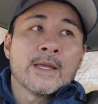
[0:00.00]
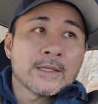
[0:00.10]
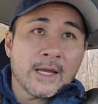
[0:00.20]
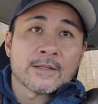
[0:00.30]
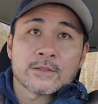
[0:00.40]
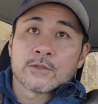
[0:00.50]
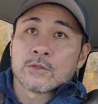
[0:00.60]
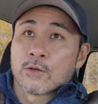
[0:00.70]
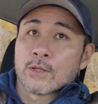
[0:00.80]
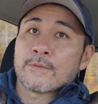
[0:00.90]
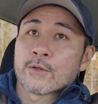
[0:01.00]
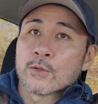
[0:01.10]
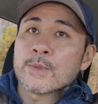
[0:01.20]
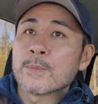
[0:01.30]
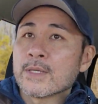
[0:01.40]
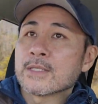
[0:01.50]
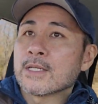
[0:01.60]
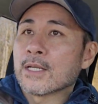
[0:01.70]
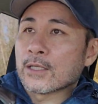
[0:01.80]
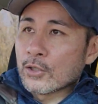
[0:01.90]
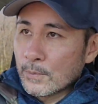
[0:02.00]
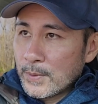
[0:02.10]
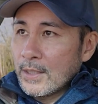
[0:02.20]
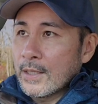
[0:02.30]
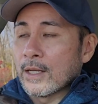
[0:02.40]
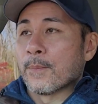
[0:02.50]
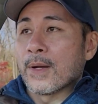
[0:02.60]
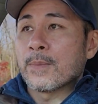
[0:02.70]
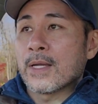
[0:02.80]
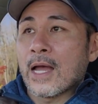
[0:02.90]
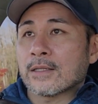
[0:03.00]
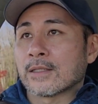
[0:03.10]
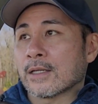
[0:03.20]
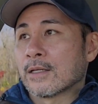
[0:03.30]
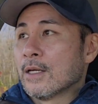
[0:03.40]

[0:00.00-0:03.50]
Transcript: Yes, your life could be busy, and it might be hectic,